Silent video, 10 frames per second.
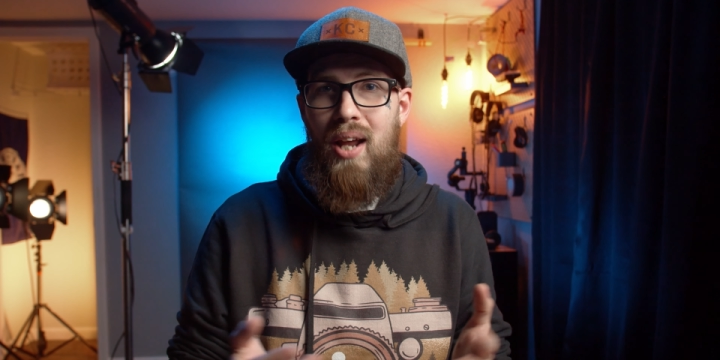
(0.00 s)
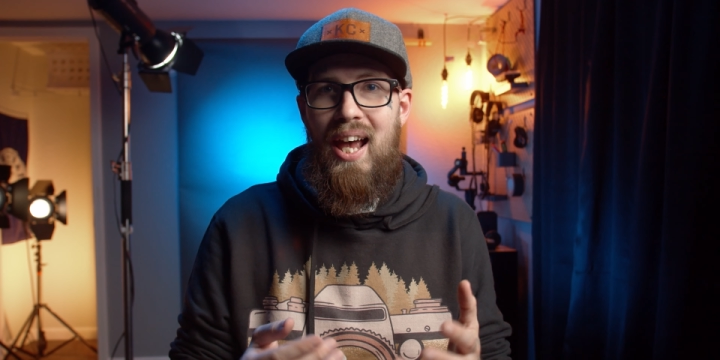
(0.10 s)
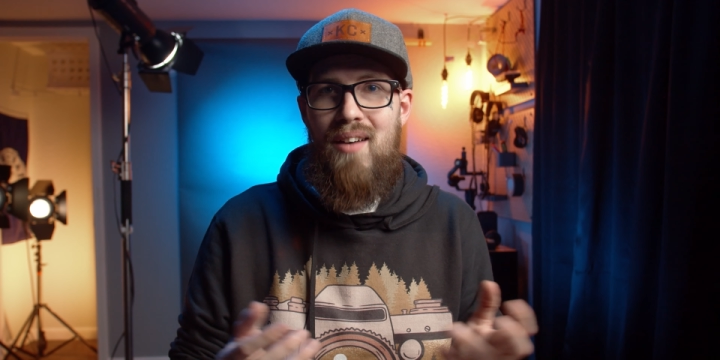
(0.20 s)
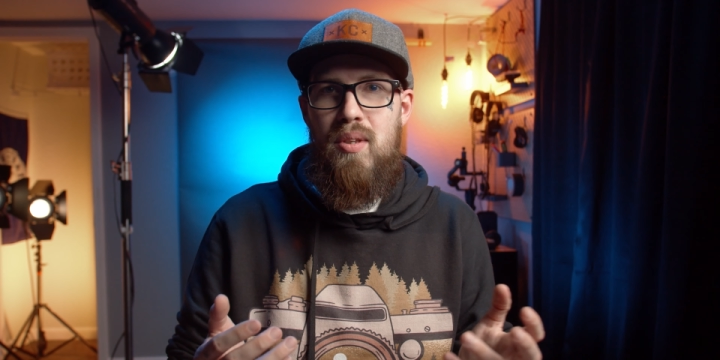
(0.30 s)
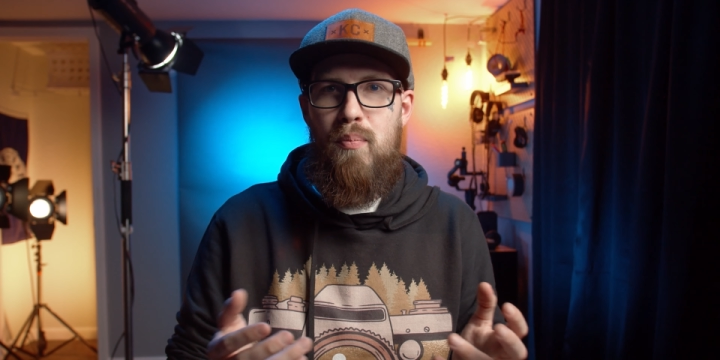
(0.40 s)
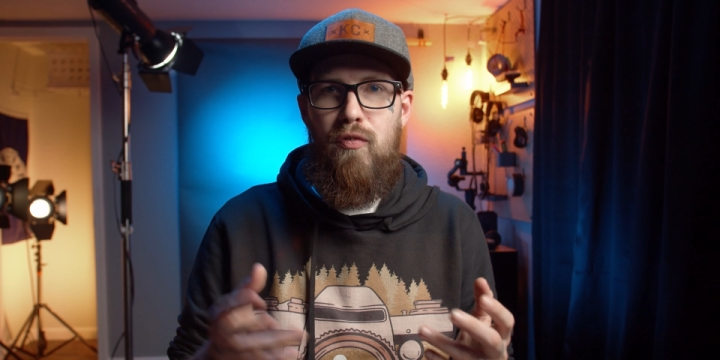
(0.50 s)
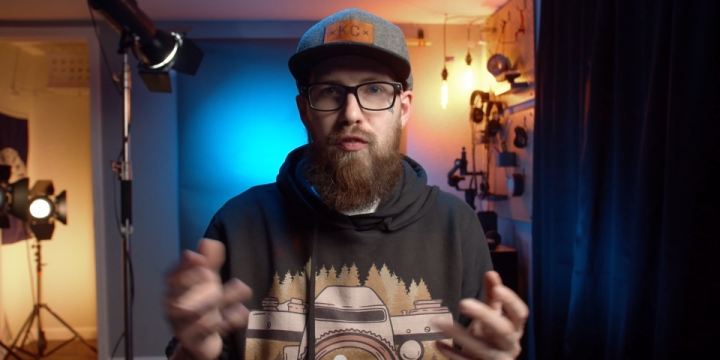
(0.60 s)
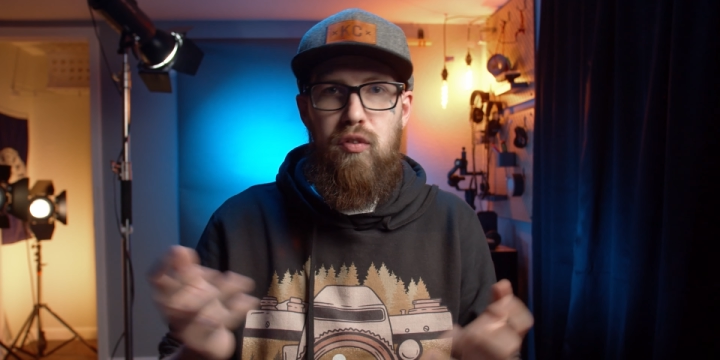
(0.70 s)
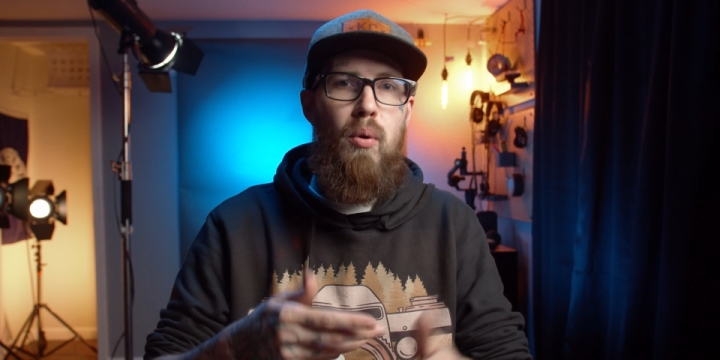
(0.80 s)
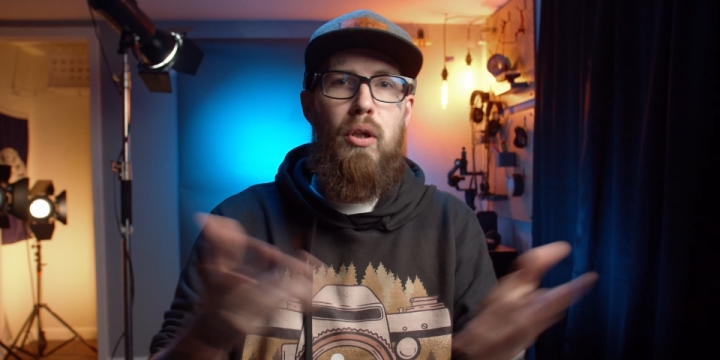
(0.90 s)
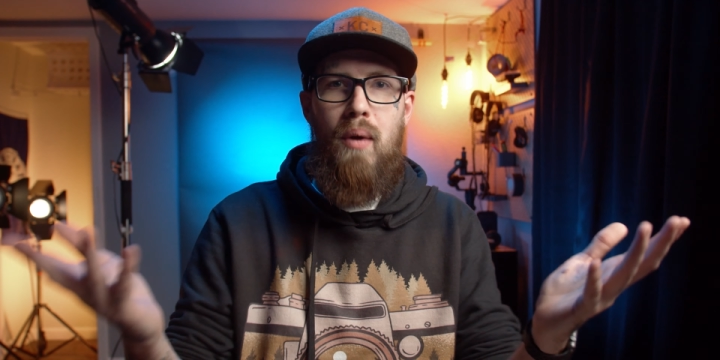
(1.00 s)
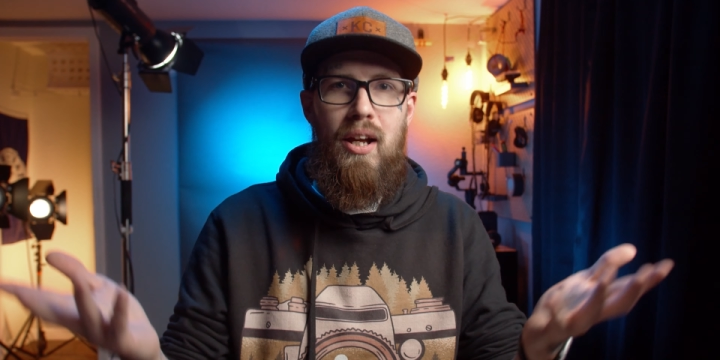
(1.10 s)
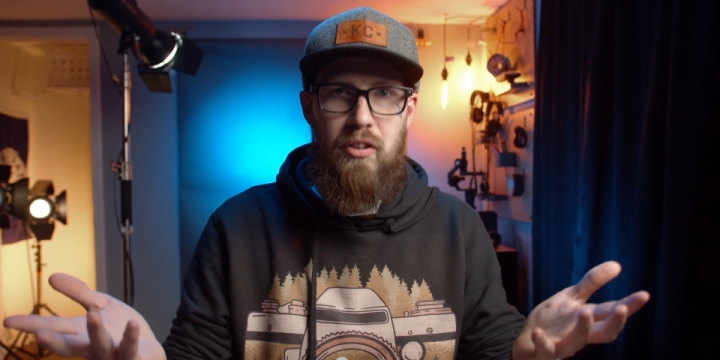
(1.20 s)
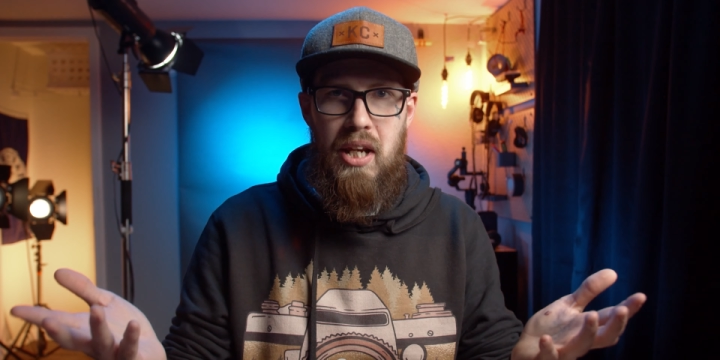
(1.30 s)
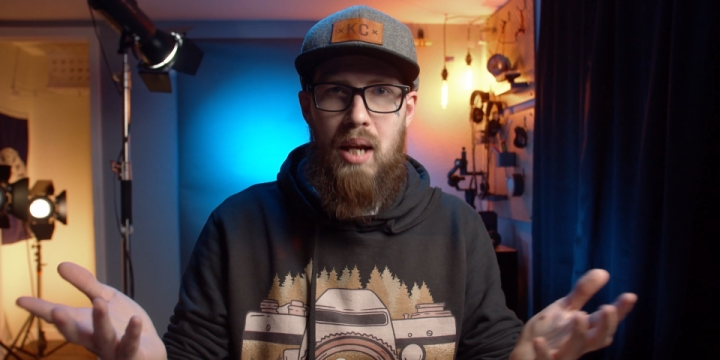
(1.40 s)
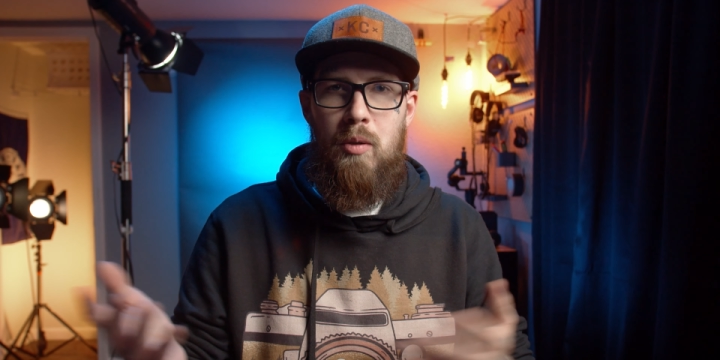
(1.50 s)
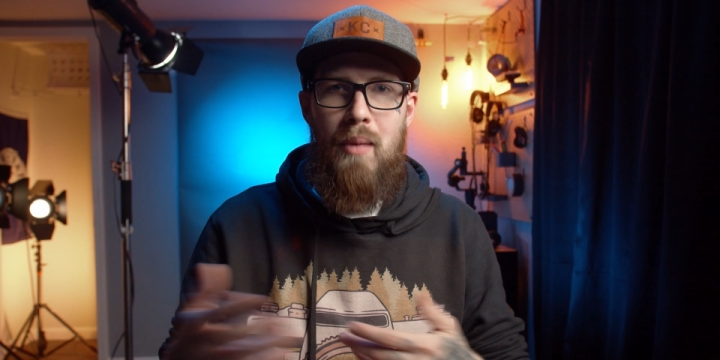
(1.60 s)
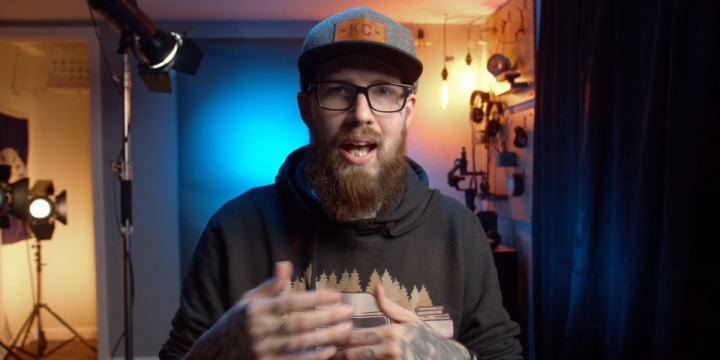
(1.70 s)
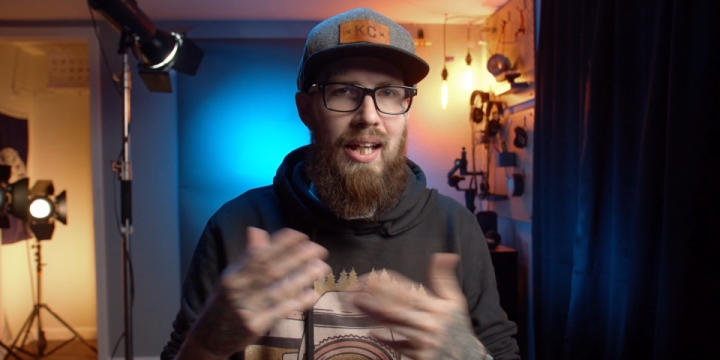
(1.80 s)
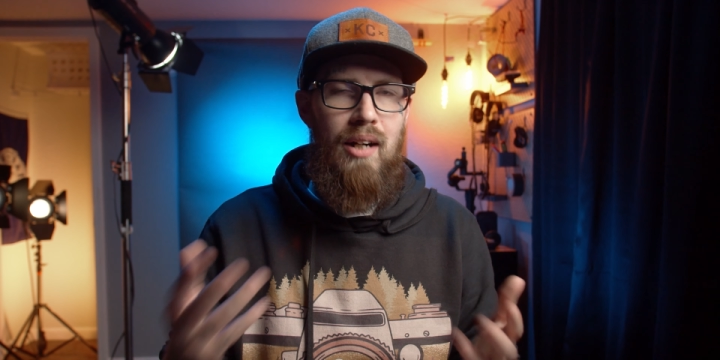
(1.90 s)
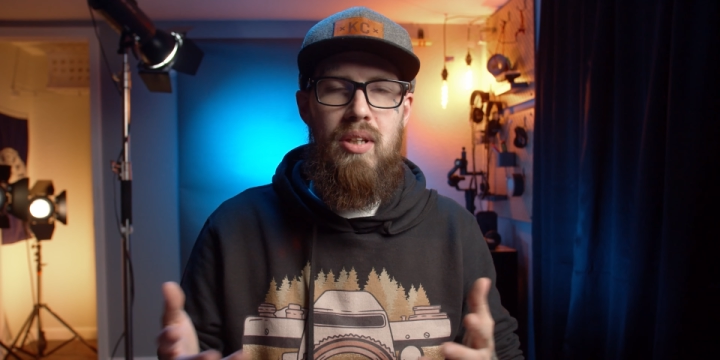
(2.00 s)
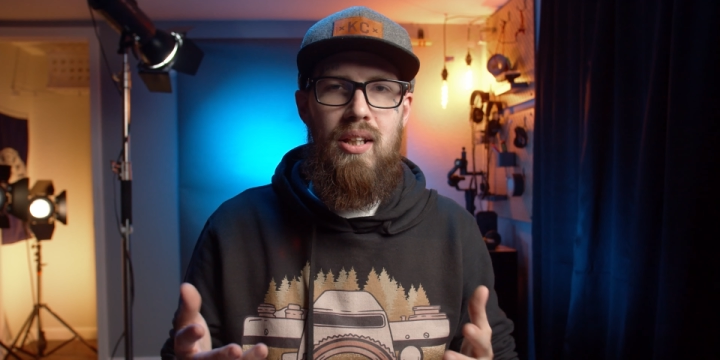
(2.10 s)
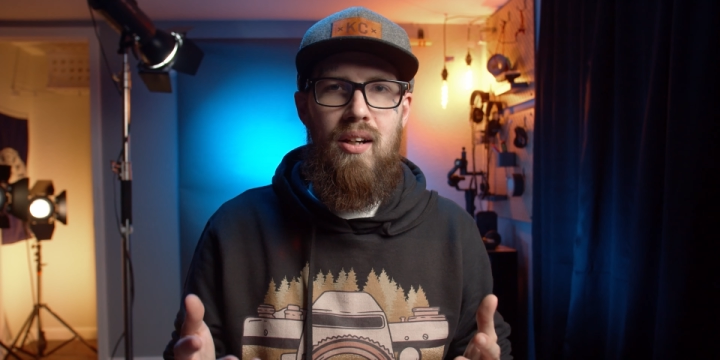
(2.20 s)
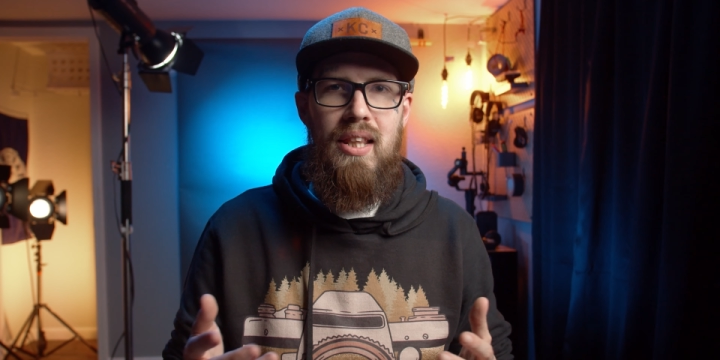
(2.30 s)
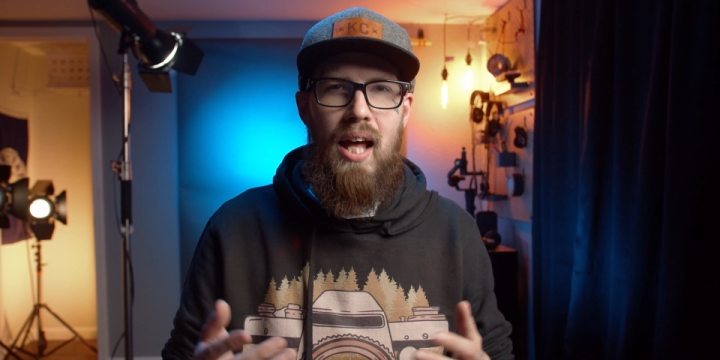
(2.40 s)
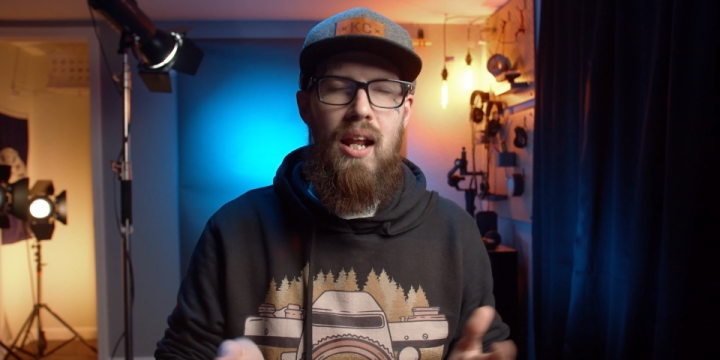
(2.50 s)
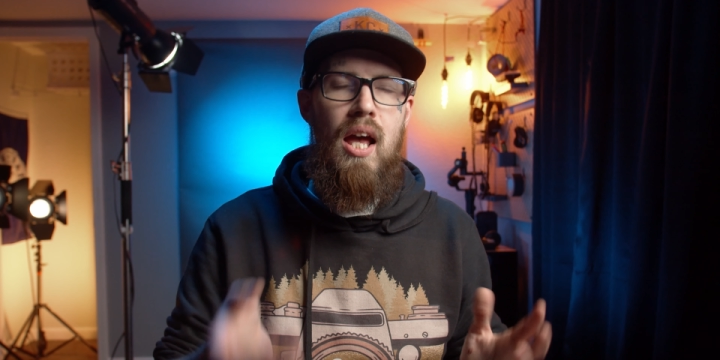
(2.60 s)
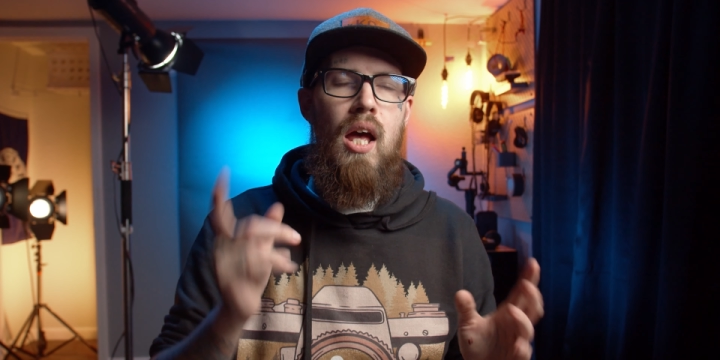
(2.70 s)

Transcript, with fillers: have them floating around your camera bag and everything like that.